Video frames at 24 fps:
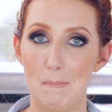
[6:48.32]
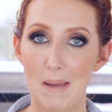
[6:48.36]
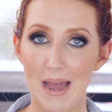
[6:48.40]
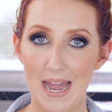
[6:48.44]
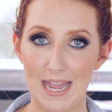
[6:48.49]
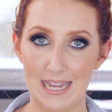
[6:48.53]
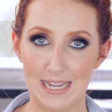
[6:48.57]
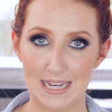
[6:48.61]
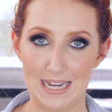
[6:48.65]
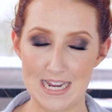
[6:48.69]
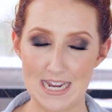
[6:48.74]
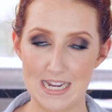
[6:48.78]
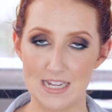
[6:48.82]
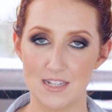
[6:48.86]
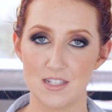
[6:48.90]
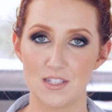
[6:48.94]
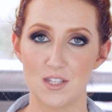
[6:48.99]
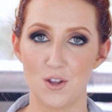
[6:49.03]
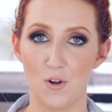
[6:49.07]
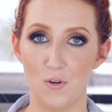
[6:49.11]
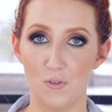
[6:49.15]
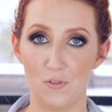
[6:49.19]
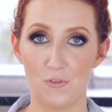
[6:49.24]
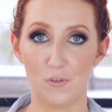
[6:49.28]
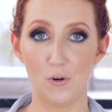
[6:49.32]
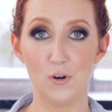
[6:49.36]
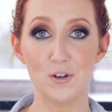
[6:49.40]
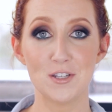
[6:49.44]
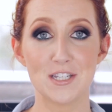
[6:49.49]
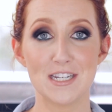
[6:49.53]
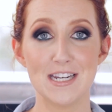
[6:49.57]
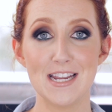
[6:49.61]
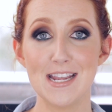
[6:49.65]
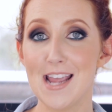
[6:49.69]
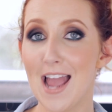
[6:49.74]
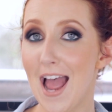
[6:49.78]
bacne. So
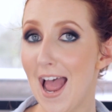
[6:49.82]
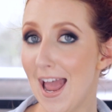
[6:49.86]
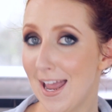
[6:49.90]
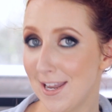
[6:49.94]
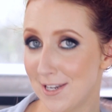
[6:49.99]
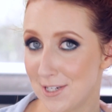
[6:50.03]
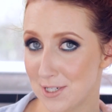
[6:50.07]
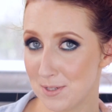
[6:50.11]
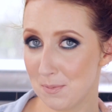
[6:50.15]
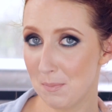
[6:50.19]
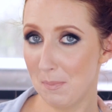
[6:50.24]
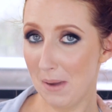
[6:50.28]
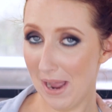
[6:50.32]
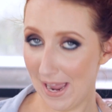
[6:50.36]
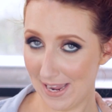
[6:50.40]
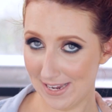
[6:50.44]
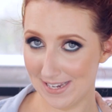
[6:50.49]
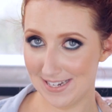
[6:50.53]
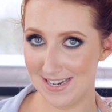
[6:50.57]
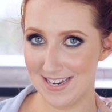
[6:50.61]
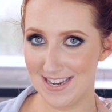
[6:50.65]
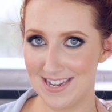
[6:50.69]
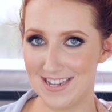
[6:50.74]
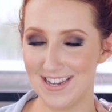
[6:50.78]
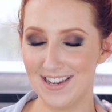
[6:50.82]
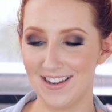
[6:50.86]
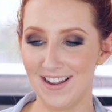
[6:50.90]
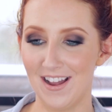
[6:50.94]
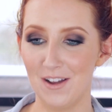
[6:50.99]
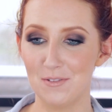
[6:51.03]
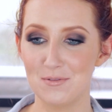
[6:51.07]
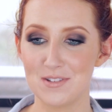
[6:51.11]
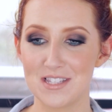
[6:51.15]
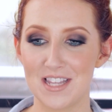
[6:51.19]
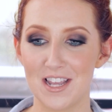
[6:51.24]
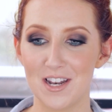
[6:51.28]
front knee and bacne.
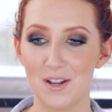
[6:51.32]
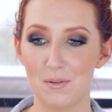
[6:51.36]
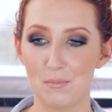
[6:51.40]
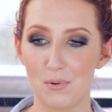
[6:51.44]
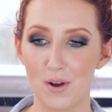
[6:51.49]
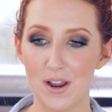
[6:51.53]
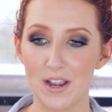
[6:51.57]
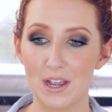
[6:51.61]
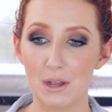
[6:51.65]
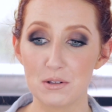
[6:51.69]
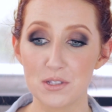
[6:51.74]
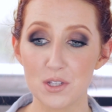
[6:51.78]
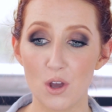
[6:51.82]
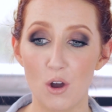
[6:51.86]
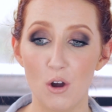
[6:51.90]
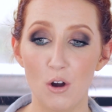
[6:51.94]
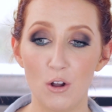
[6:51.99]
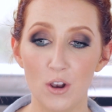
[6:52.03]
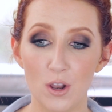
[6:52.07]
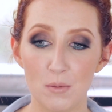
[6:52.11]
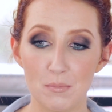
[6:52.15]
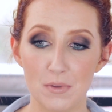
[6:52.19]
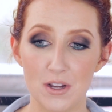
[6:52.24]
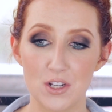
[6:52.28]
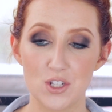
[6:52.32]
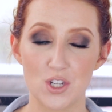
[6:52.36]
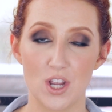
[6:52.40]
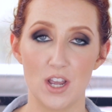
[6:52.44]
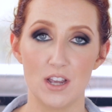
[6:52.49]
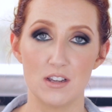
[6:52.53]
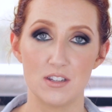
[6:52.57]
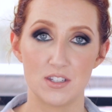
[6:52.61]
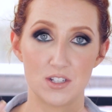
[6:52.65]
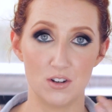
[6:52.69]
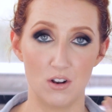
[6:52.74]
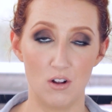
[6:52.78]
I was getting breakouts all on my
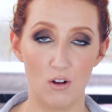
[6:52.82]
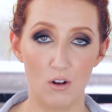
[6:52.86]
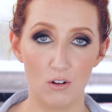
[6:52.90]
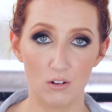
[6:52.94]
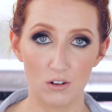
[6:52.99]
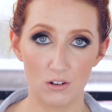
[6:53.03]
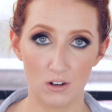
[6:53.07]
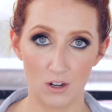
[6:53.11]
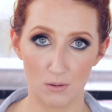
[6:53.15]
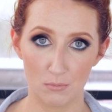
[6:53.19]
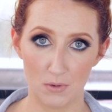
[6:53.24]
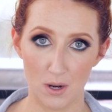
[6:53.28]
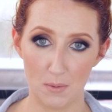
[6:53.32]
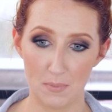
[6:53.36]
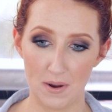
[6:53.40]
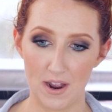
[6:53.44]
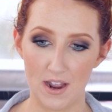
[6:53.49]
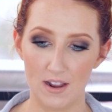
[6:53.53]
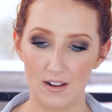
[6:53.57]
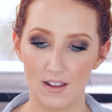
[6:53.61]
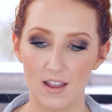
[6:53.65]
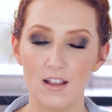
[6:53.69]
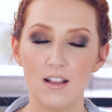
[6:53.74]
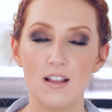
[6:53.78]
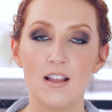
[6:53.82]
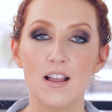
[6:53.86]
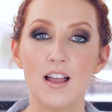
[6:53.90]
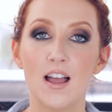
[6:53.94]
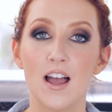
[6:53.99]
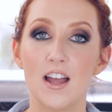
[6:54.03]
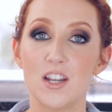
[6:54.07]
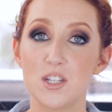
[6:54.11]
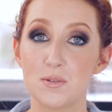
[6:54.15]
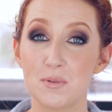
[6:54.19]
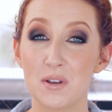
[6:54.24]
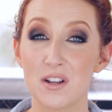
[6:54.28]
chest and all along my back.
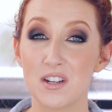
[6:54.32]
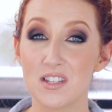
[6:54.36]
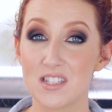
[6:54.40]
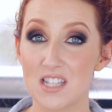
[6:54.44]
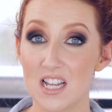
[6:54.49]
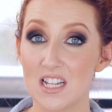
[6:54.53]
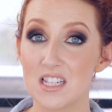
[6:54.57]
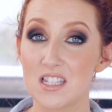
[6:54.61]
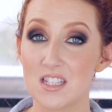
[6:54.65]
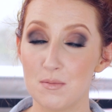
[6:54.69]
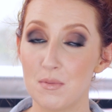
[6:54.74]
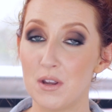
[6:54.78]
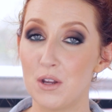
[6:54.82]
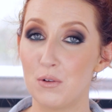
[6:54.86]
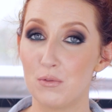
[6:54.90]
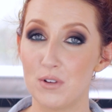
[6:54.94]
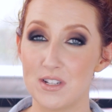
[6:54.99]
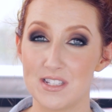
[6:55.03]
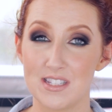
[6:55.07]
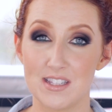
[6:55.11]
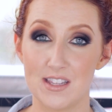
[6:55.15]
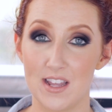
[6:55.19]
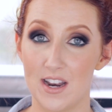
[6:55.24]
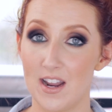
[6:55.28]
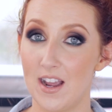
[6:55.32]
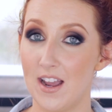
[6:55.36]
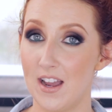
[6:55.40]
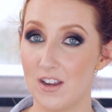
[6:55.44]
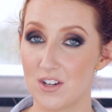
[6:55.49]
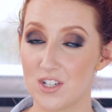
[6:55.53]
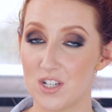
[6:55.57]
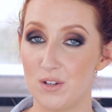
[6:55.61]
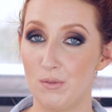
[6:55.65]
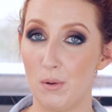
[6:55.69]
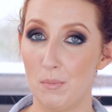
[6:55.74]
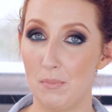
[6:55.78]
And to be honest, that's the main reason that I
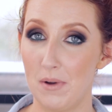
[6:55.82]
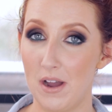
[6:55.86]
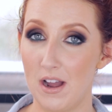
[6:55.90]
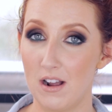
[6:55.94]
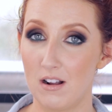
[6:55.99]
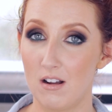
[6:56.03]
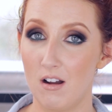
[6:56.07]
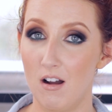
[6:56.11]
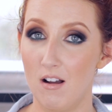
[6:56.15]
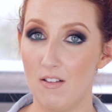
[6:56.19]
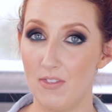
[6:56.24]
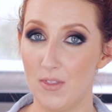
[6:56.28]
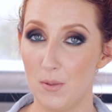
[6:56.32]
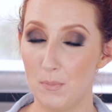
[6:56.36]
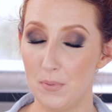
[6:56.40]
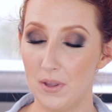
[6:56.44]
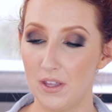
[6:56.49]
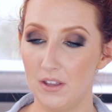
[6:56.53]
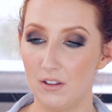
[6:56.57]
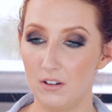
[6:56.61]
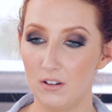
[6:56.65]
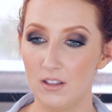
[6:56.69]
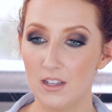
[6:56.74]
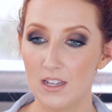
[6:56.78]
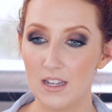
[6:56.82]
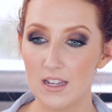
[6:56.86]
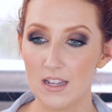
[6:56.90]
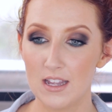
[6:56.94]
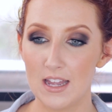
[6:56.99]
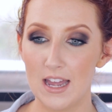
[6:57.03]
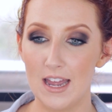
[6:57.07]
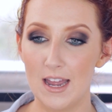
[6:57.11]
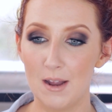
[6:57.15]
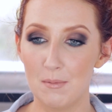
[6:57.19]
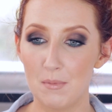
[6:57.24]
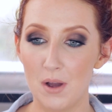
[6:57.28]
actually went back on the pill.
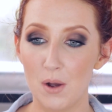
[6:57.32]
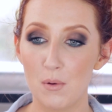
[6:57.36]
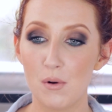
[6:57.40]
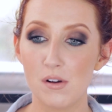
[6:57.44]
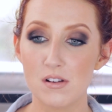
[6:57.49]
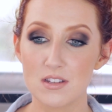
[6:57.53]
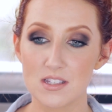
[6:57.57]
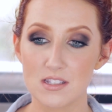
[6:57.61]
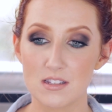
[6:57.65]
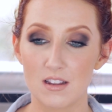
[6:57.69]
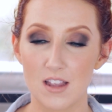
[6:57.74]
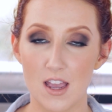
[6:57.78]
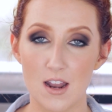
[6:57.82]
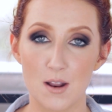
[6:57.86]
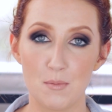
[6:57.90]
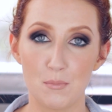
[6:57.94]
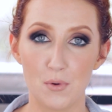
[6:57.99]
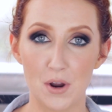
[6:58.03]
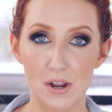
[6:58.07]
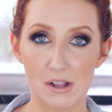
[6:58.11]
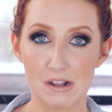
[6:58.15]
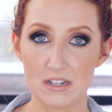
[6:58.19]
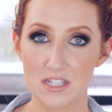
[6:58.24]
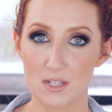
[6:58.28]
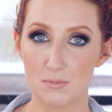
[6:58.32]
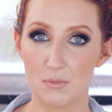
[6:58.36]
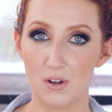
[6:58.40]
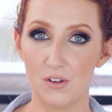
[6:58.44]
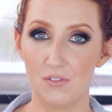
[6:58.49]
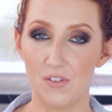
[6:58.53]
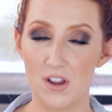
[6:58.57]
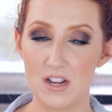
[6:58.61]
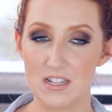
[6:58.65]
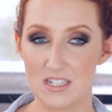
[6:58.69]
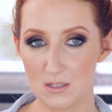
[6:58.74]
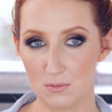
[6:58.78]
I was getting breakouts on my
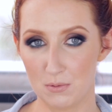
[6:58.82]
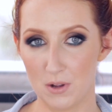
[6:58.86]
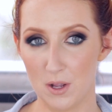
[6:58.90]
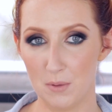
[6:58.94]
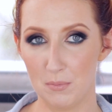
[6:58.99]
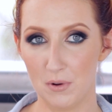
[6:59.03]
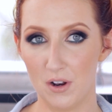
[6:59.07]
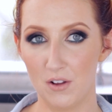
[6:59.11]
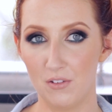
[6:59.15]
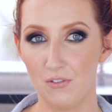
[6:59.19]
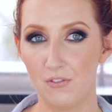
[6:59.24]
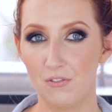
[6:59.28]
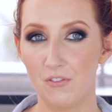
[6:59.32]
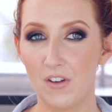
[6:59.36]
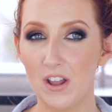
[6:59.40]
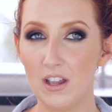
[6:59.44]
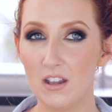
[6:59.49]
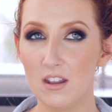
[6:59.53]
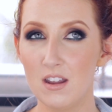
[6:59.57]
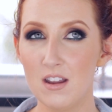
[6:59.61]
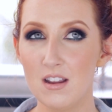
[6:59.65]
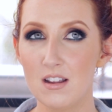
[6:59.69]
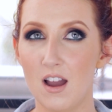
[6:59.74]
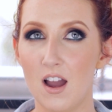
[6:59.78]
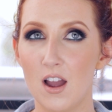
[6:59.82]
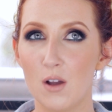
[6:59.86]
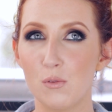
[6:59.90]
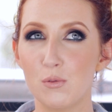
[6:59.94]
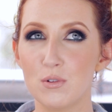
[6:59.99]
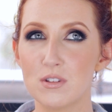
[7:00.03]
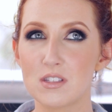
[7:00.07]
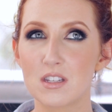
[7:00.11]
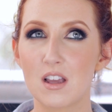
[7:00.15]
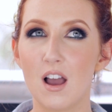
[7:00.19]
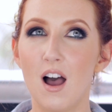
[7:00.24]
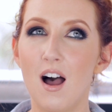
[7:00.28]
face as well, but I felt like I
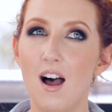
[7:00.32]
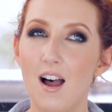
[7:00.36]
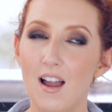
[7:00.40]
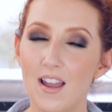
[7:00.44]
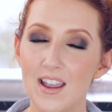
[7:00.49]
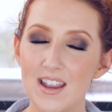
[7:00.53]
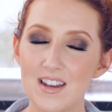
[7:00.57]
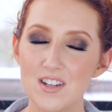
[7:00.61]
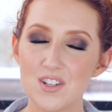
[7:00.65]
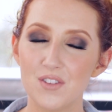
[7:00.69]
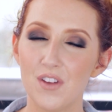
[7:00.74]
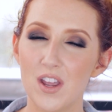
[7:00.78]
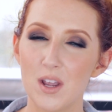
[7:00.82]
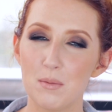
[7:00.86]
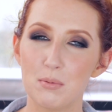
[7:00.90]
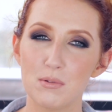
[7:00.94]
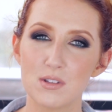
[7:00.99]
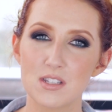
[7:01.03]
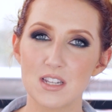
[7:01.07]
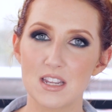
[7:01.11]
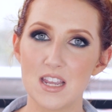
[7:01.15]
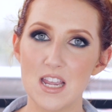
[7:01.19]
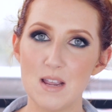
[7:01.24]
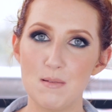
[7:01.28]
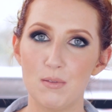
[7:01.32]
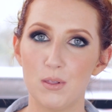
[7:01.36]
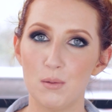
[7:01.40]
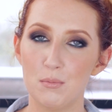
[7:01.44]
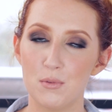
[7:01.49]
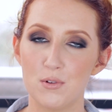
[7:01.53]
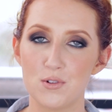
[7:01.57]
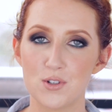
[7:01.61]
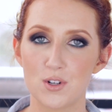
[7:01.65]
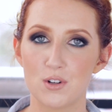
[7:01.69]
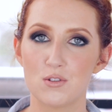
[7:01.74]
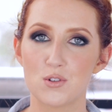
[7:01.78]
was kind of able to keep them
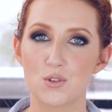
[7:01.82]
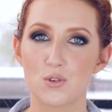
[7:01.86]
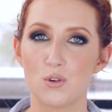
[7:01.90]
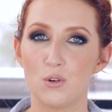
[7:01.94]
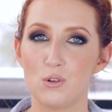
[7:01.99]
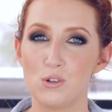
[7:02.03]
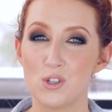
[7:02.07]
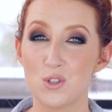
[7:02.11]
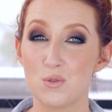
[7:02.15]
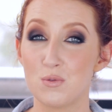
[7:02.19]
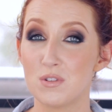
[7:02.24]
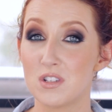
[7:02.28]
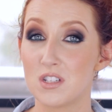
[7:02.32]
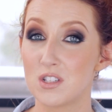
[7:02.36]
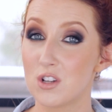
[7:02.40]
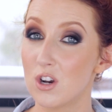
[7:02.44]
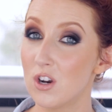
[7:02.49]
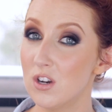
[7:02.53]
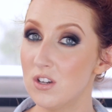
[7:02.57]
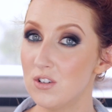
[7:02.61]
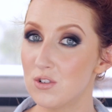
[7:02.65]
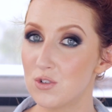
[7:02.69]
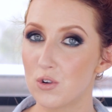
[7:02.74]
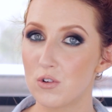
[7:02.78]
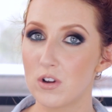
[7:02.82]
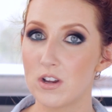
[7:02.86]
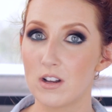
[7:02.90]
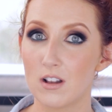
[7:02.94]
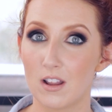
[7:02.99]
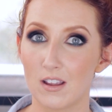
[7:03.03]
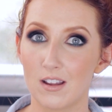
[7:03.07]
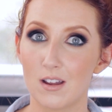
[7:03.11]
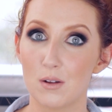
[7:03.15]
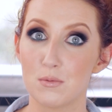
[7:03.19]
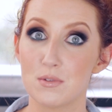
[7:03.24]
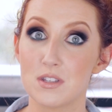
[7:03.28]
under control to a certain degree.
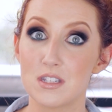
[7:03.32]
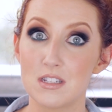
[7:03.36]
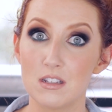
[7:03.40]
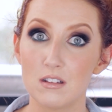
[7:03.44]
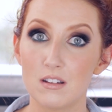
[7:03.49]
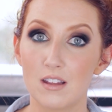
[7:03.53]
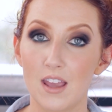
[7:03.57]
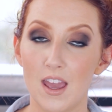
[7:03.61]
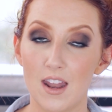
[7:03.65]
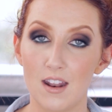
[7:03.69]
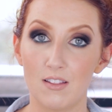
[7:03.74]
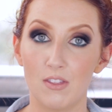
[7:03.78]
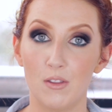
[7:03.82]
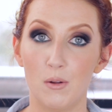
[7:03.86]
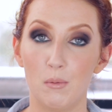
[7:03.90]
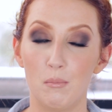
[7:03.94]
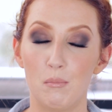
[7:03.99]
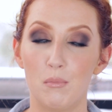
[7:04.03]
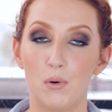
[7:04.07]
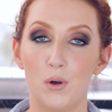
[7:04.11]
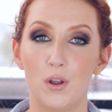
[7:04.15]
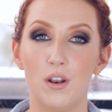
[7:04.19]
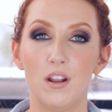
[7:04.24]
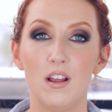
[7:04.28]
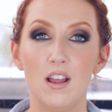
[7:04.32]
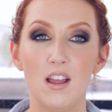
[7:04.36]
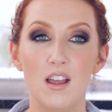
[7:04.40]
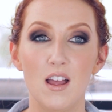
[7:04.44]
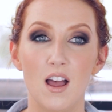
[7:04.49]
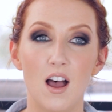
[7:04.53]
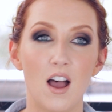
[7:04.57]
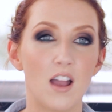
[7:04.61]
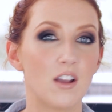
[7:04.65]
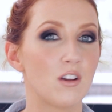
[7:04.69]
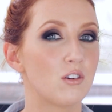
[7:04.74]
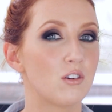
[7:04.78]
Like I was still getting them, but I